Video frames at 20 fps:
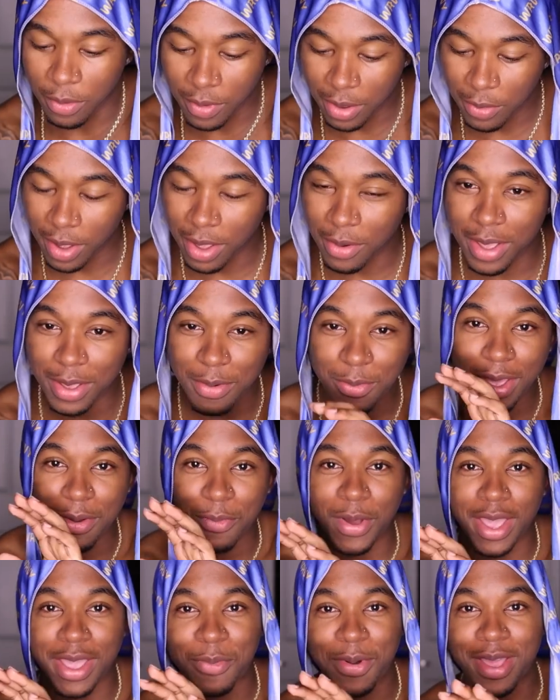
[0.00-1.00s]
Wait,
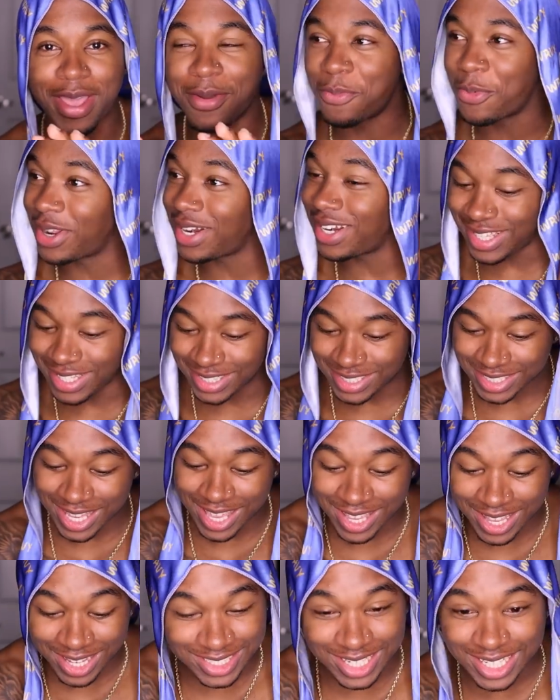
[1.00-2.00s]
what did he
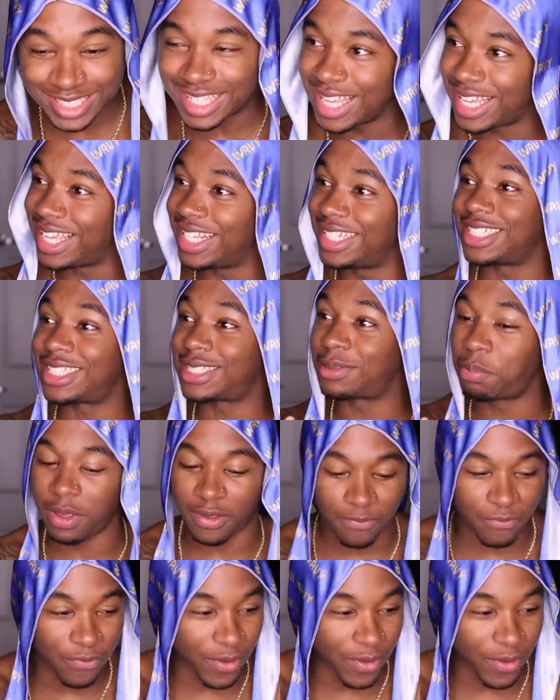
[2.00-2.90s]
say? Because I think he just spit